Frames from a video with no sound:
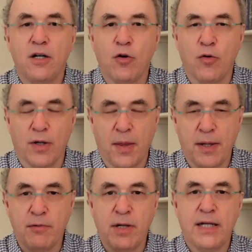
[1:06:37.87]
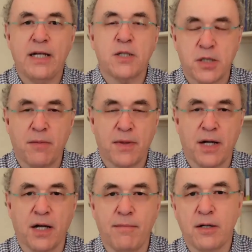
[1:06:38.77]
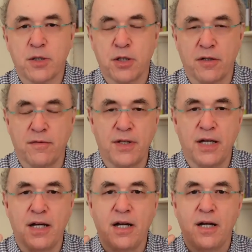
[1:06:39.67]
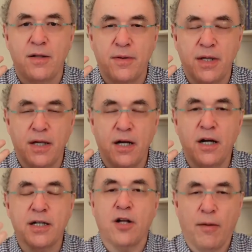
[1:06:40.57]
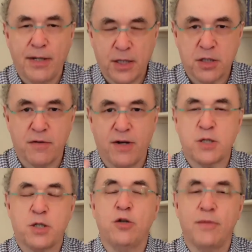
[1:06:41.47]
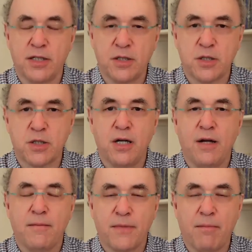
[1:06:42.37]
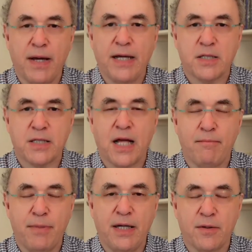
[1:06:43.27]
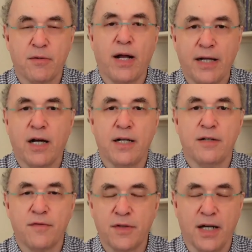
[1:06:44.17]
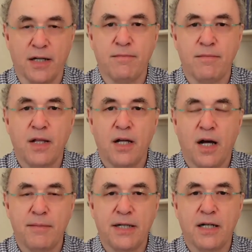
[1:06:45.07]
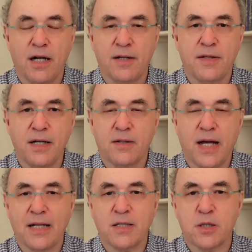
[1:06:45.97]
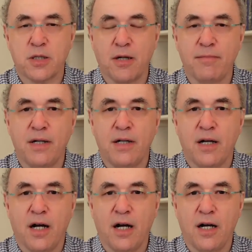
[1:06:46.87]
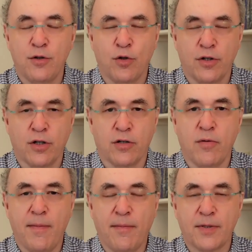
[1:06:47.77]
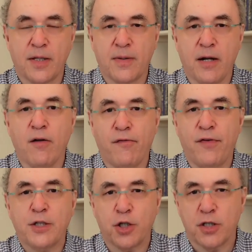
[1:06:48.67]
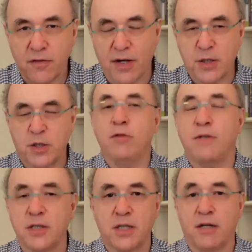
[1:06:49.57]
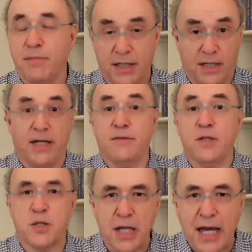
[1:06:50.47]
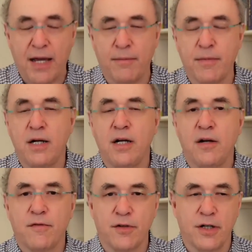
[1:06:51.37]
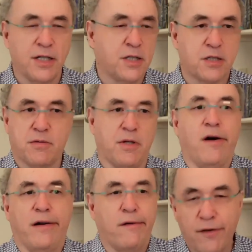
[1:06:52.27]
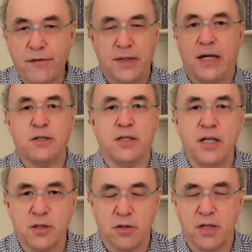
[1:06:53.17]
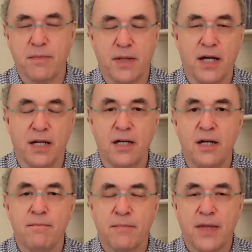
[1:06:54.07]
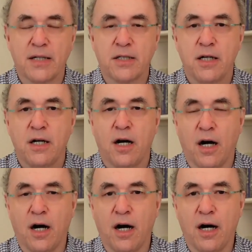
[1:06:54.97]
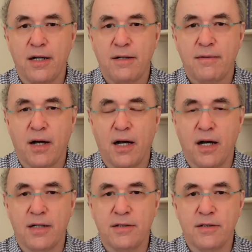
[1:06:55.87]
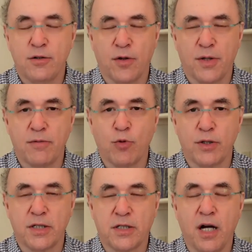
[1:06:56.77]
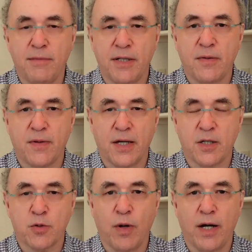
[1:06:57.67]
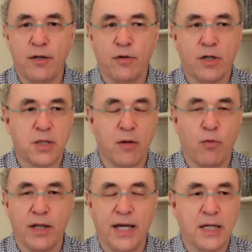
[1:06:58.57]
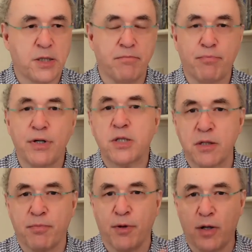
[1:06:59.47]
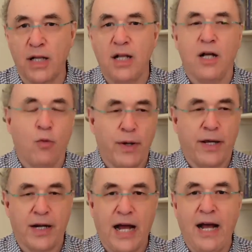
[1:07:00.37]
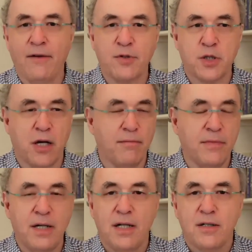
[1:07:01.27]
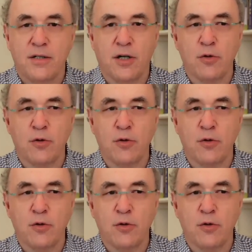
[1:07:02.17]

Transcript: or whether there really is something about sort of the the ergonomics of us humans that makes that be the right kind of thing i mean i think that's um, uh, you know, you got to remember that there are features of us humans that have been kind of the same for at least you know, 50,000 years or something that are uh, you know, that will determine things where you could say, well, yes, in principle, we could have some, you know,